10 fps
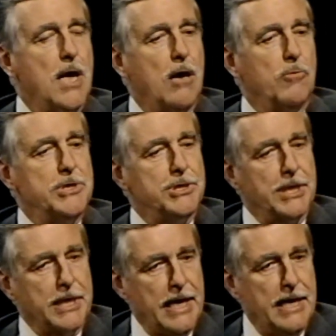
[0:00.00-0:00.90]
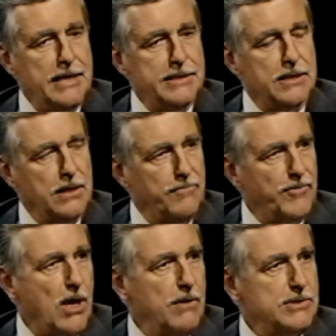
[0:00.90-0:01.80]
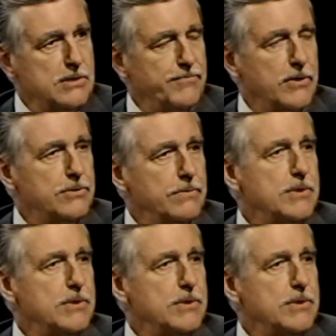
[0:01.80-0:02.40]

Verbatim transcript: and which decays and evolves as a function